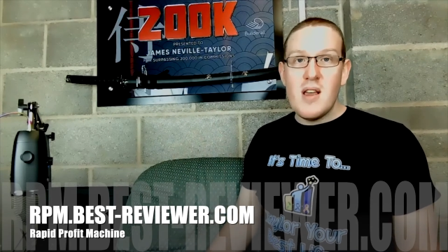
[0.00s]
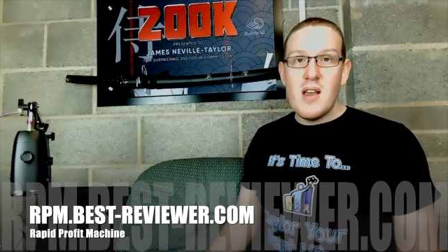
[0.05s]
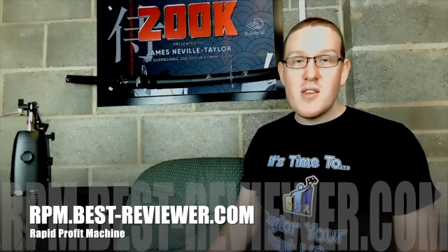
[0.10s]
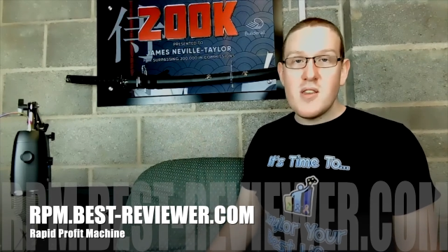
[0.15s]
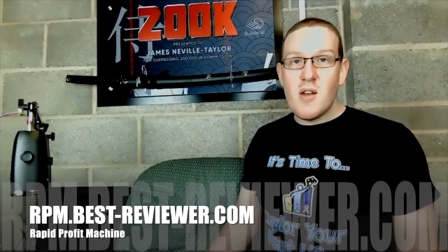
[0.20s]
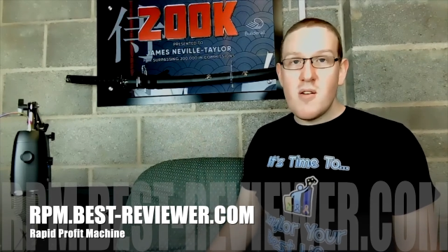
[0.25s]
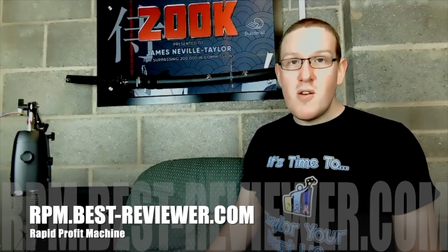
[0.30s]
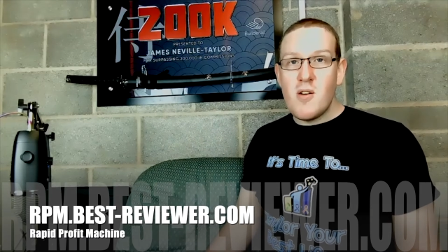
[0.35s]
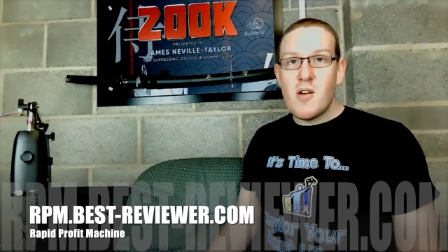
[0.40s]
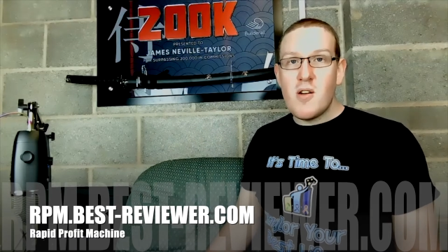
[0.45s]

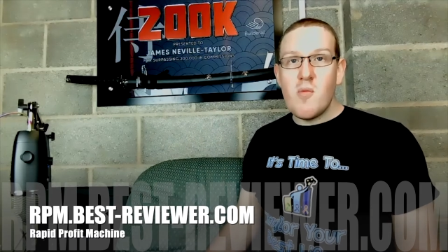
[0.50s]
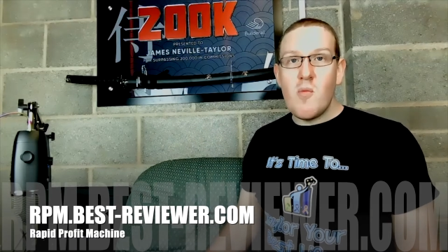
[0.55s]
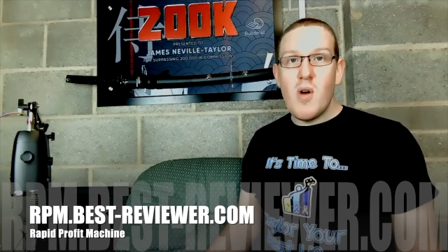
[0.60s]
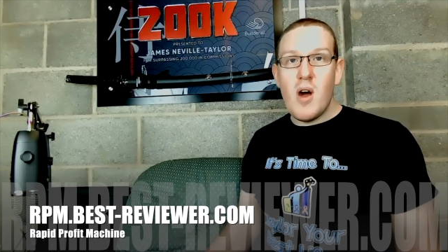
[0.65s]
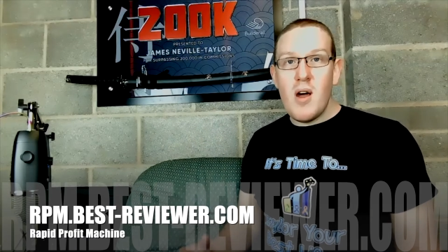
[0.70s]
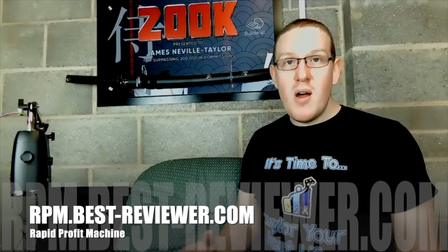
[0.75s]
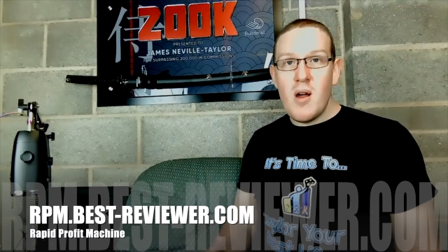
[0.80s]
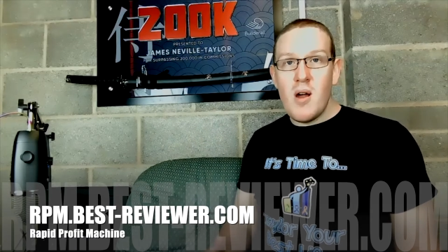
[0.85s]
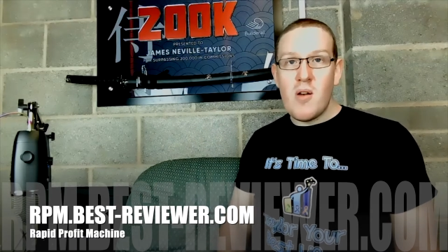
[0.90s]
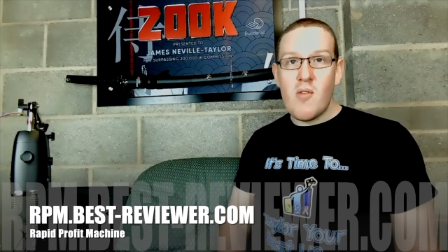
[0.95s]
So you can
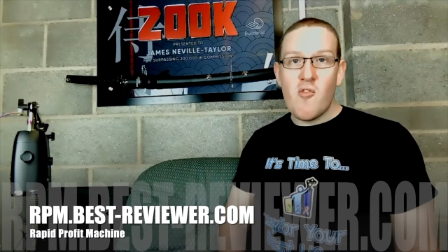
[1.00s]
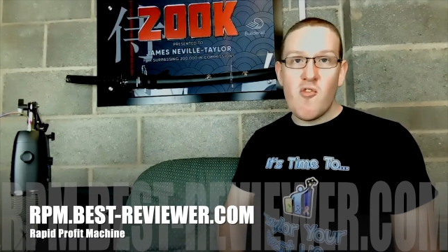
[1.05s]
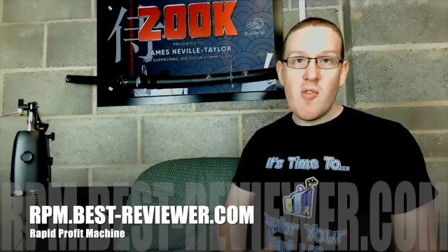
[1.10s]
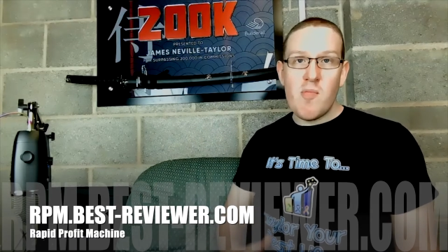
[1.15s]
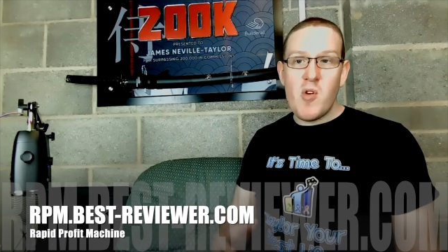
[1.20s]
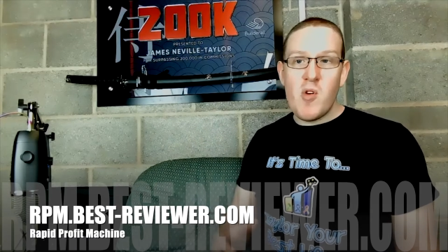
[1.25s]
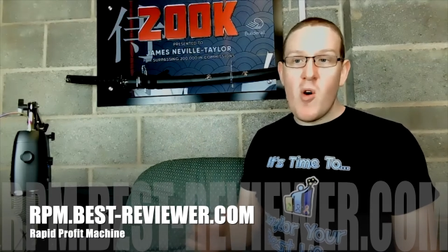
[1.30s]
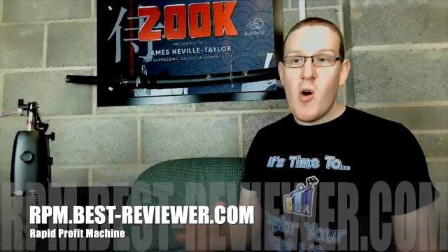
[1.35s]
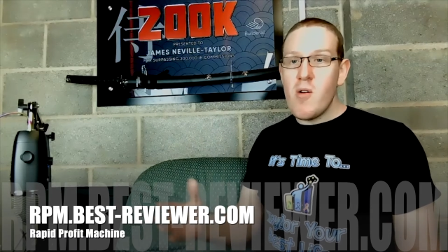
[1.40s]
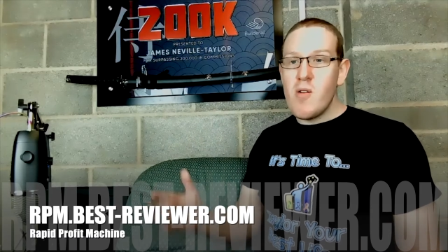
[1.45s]
earn
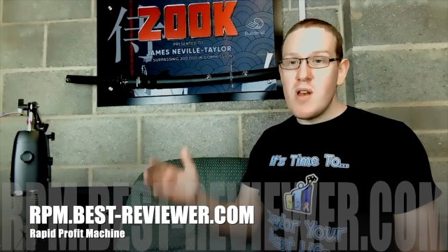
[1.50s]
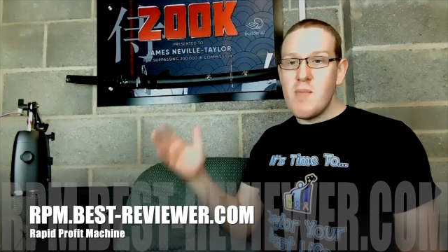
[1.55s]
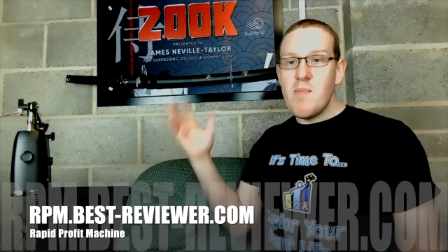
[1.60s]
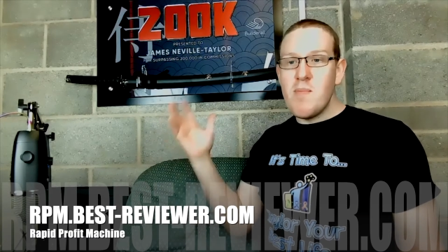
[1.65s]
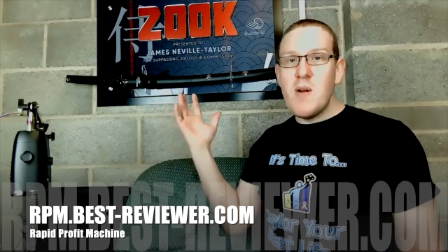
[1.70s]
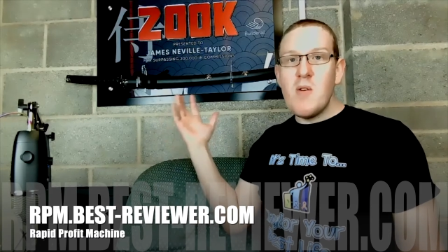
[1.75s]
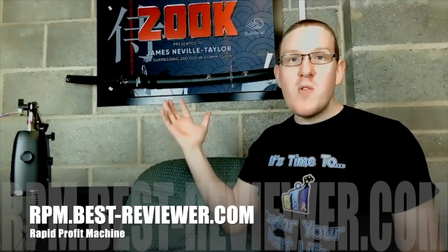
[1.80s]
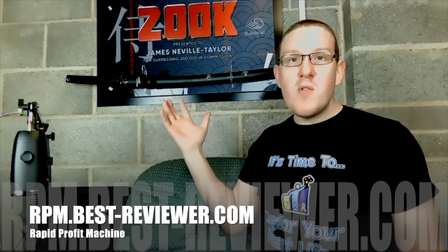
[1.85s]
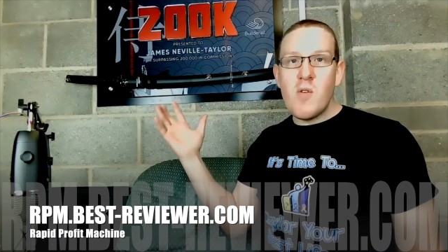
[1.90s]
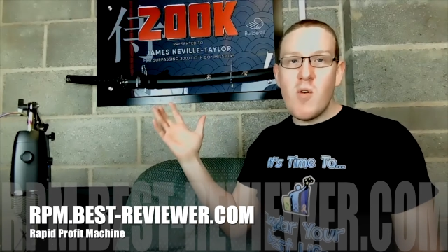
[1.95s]
from not only
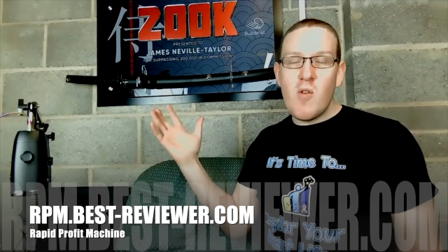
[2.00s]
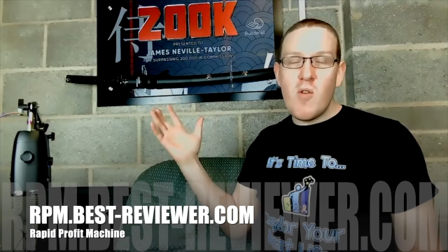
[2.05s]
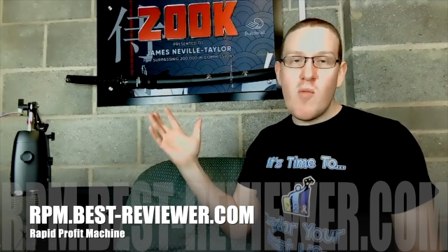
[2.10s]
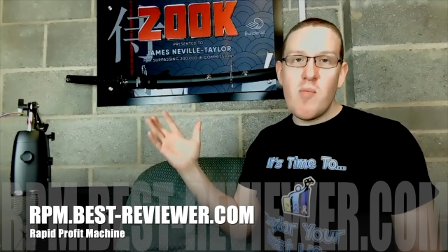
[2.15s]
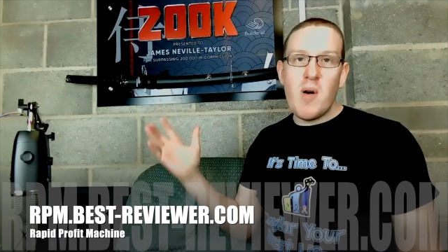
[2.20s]
Builderall,